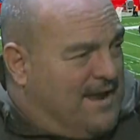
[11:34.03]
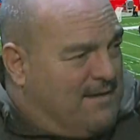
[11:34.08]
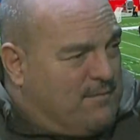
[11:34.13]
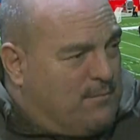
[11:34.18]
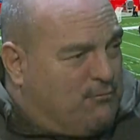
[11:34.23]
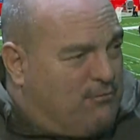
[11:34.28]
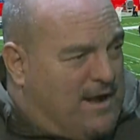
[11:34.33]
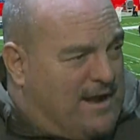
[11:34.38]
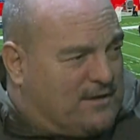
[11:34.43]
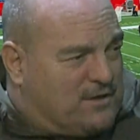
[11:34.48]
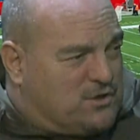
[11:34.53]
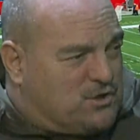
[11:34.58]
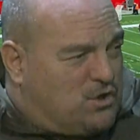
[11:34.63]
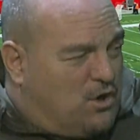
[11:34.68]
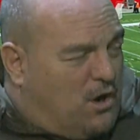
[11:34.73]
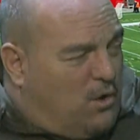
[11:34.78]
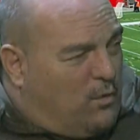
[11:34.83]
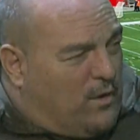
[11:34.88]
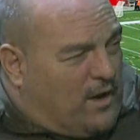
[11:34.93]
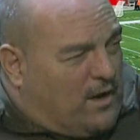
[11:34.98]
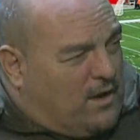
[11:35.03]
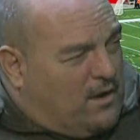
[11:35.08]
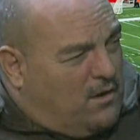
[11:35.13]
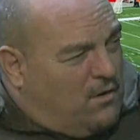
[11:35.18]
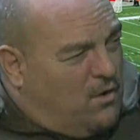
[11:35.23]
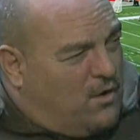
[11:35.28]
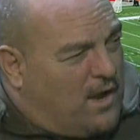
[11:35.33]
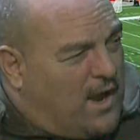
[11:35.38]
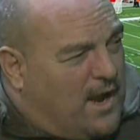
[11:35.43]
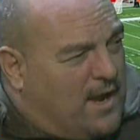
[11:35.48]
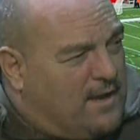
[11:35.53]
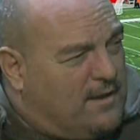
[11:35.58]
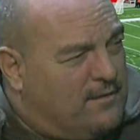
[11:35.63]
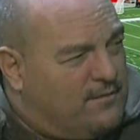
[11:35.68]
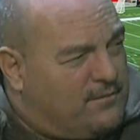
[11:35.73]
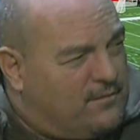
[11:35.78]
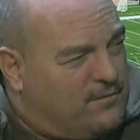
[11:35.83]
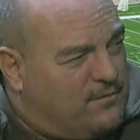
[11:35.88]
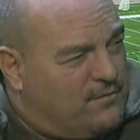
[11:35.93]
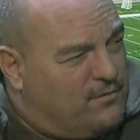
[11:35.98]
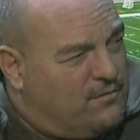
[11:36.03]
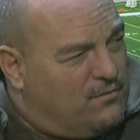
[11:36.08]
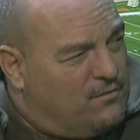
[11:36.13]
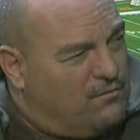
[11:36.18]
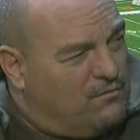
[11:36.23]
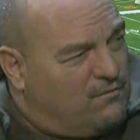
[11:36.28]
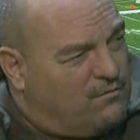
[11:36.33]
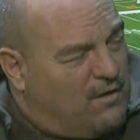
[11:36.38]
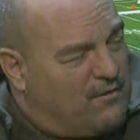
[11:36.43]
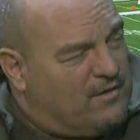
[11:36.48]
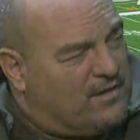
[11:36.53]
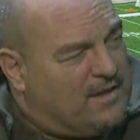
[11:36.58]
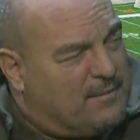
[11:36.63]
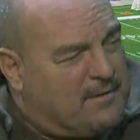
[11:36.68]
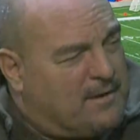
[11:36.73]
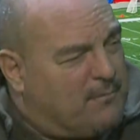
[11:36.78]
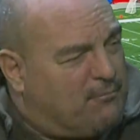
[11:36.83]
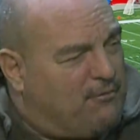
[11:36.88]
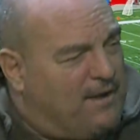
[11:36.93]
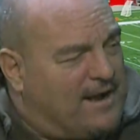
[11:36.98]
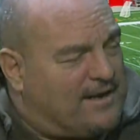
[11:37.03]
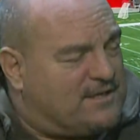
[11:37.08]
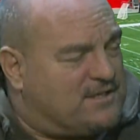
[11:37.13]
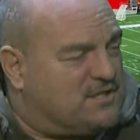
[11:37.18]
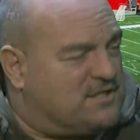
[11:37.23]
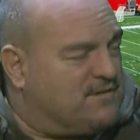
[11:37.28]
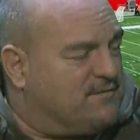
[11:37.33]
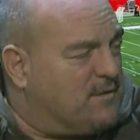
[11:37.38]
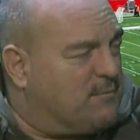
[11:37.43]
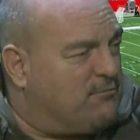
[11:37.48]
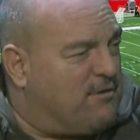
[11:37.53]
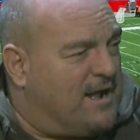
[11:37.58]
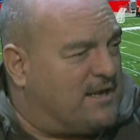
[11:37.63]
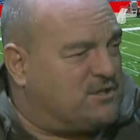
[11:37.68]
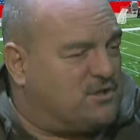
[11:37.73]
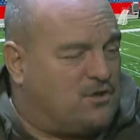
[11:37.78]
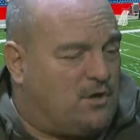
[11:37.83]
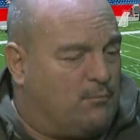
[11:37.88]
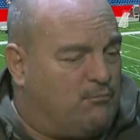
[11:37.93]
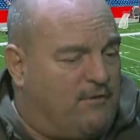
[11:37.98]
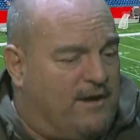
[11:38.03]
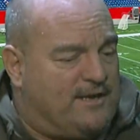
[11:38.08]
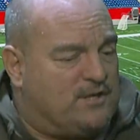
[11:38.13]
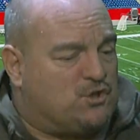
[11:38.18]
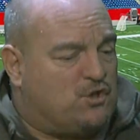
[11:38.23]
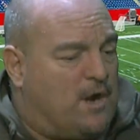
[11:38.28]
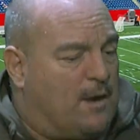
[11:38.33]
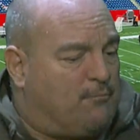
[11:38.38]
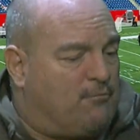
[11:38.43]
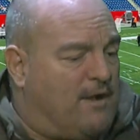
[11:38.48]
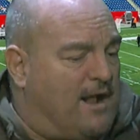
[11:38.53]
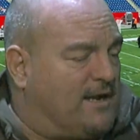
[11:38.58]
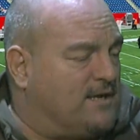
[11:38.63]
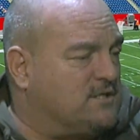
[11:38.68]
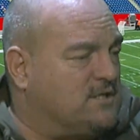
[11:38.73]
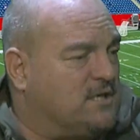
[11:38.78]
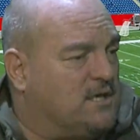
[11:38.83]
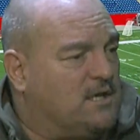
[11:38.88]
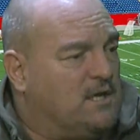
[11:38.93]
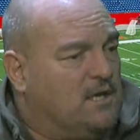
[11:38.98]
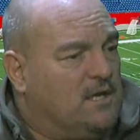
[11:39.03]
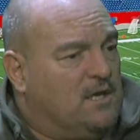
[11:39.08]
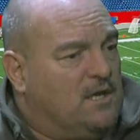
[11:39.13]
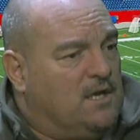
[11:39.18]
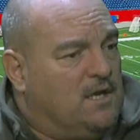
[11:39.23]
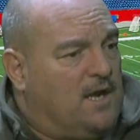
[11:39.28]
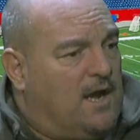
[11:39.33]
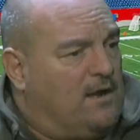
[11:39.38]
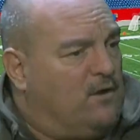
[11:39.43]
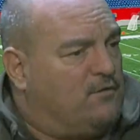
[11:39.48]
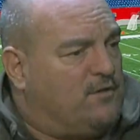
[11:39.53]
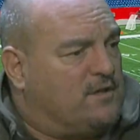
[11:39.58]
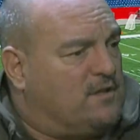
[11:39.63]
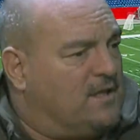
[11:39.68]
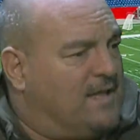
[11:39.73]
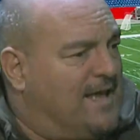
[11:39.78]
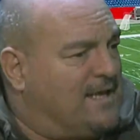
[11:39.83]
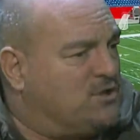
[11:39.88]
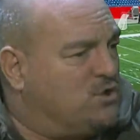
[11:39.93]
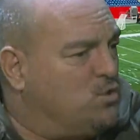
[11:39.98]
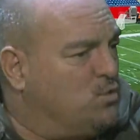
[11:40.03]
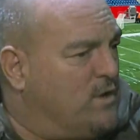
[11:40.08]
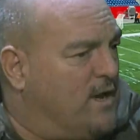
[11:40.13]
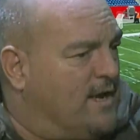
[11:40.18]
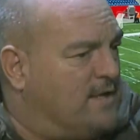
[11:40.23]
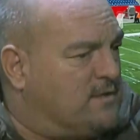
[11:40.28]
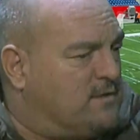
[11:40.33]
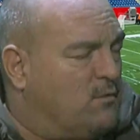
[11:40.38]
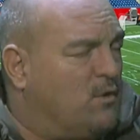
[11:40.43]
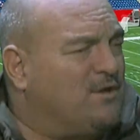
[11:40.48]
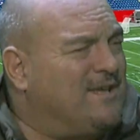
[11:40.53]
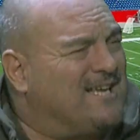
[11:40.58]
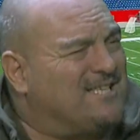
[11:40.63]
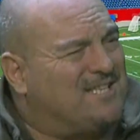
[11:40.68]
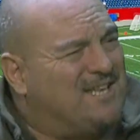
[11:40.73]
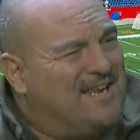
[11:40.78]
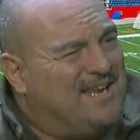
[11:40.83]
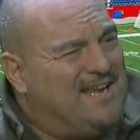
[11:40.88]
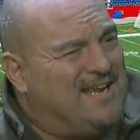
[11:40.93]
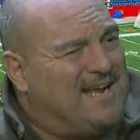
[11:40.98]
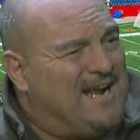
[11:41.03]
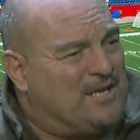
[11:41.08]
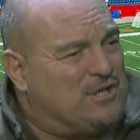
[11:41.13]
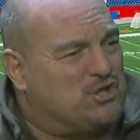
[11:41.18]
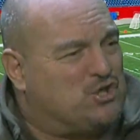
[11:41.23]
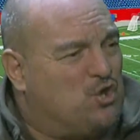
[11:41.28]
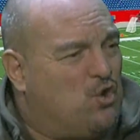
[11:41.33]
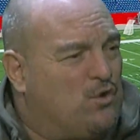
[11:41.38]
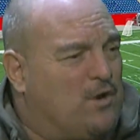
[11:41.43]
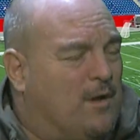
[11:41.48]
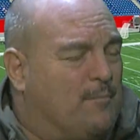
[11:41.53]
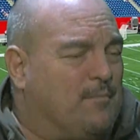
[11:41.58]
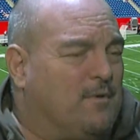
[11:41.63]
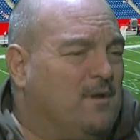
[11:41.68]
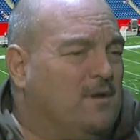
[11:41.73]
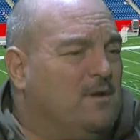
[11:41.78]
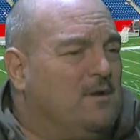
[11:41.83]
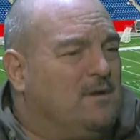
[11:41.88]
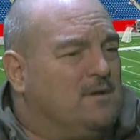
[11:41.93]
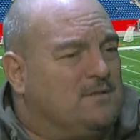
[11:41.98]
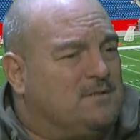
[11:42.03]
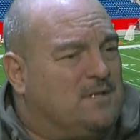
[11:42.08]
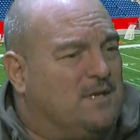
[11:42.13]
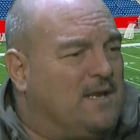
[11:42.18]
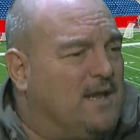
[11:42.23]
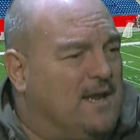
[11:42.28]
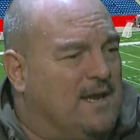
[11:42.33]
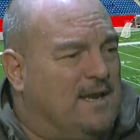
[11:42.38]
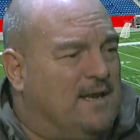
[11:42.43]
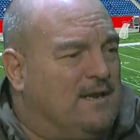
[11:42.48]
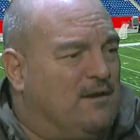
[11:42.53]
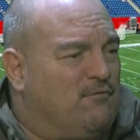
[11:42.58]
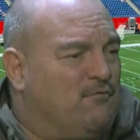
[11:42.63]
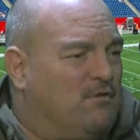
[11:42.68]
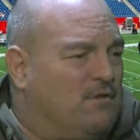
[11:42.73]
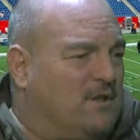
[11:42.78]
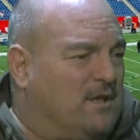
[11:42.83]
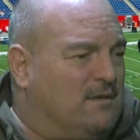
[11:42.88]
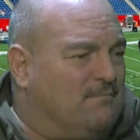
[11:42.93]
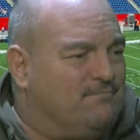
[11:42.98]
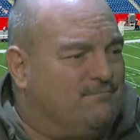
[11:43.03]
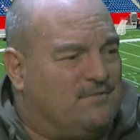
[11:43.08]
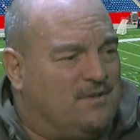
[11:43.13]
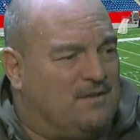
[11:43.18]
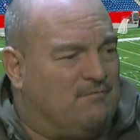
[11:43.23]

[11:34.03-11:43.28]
haven't practiced all week, okay? Very limited practices if they're practicing. No, Brady's not practicing. I don't think the last 2 days. Well, yesterday he kind of showed up. Today he didn't really he